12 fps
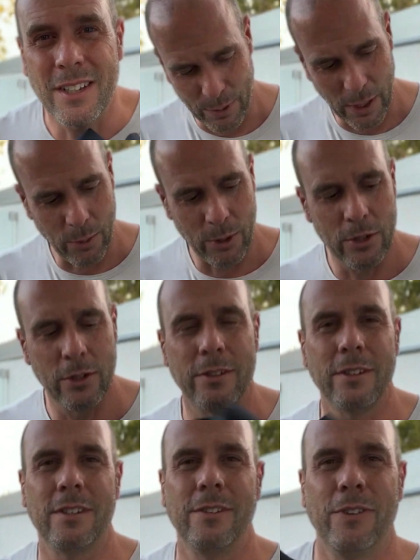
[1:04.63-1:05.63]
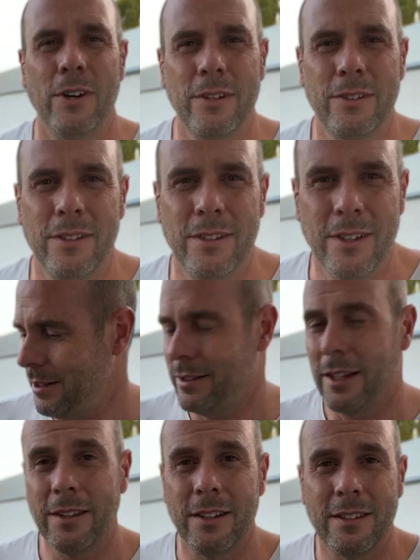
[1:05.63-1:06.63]
but I would use this if I was in the
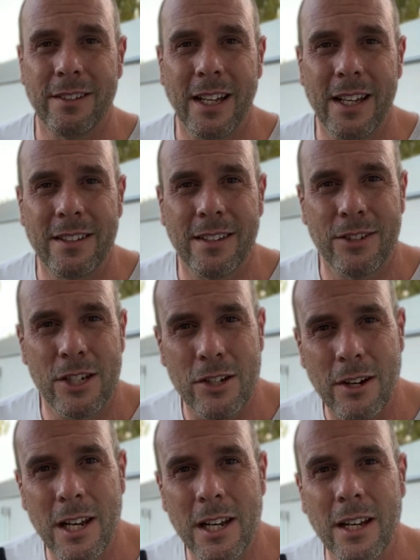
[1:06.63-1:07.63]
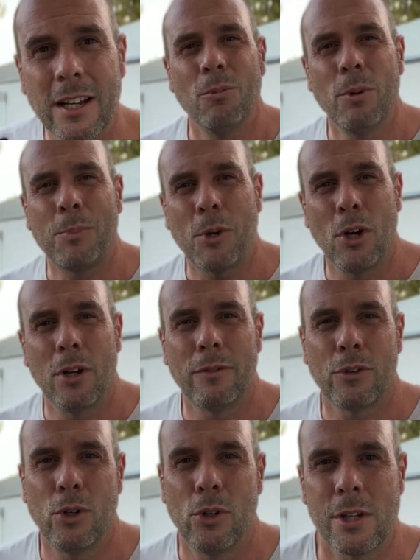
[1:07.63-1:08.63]
southern states of Australia. Rip Curl, of
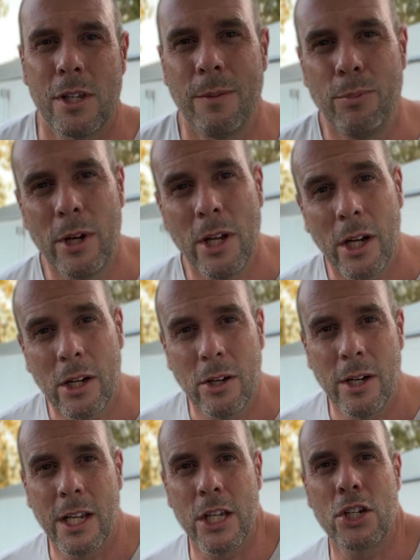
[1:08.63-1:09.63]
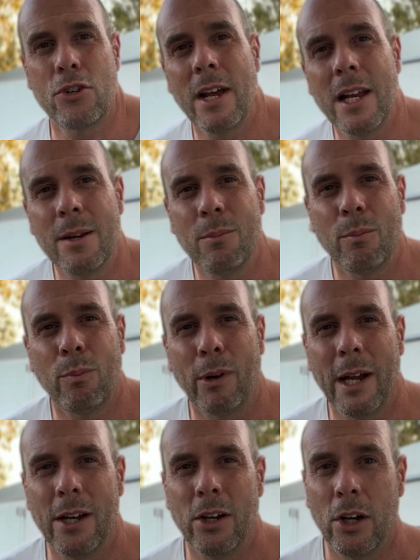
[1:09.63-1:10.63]
course, a pretty iconic Australian
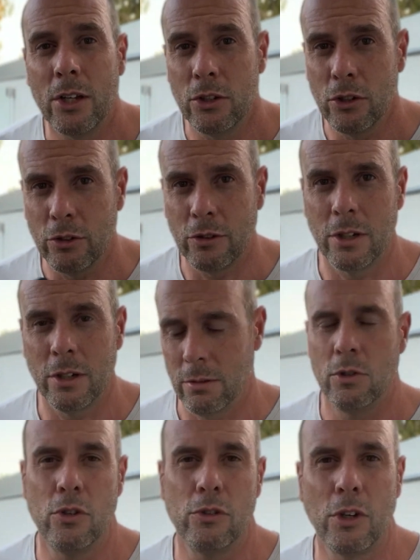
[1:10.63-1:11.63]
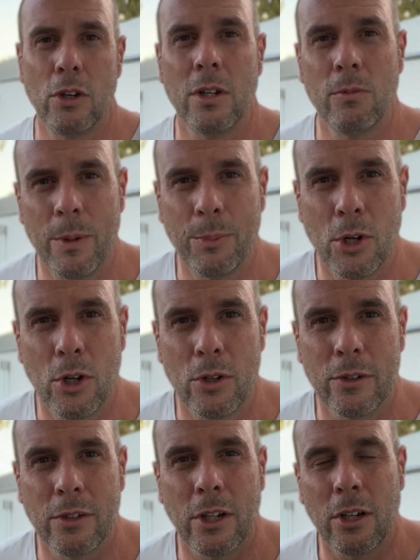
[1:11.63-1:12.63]
brand. I used to use only Rip
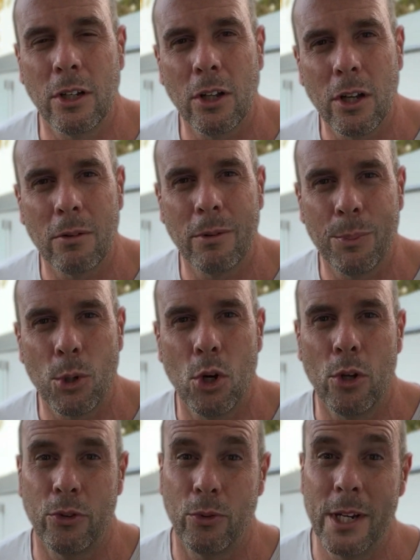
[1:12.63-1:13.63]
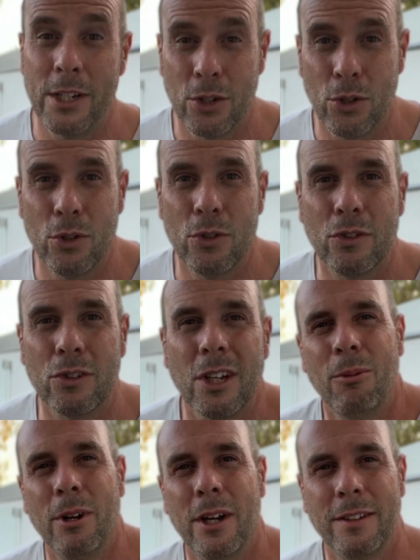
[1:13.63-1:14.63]
Curls. I got a lot of Rip Curl 3.2s
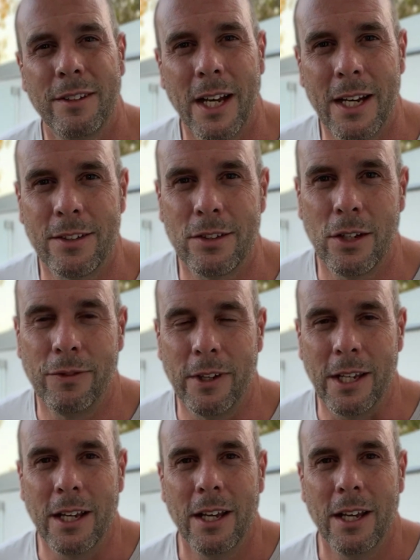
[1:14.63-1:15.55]
when I started surfing.